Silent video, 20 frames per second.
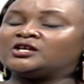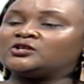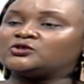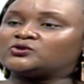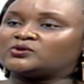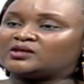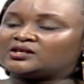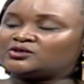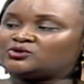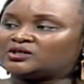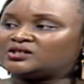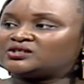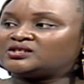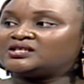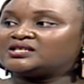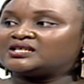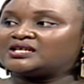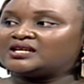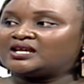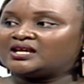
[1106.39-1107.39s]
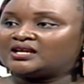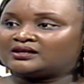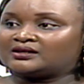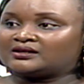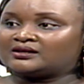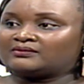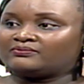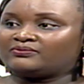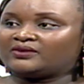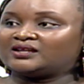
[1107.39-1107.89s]
so that you are treated and
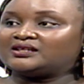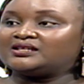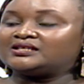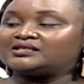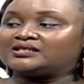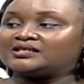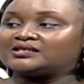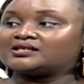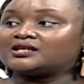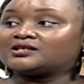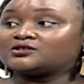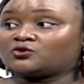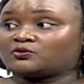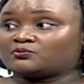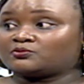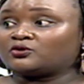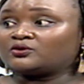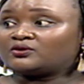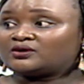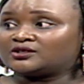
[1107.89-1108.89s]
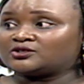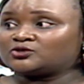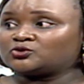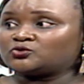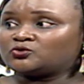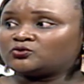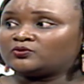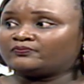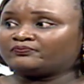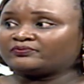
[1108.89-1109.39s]
that disease does not progress
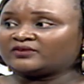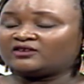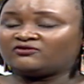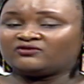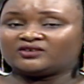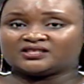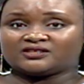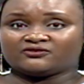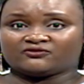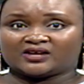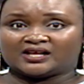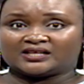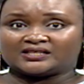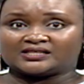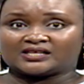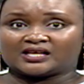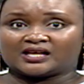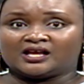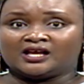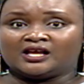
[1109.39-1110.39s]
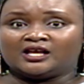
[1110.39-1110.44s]
to invasive cancer.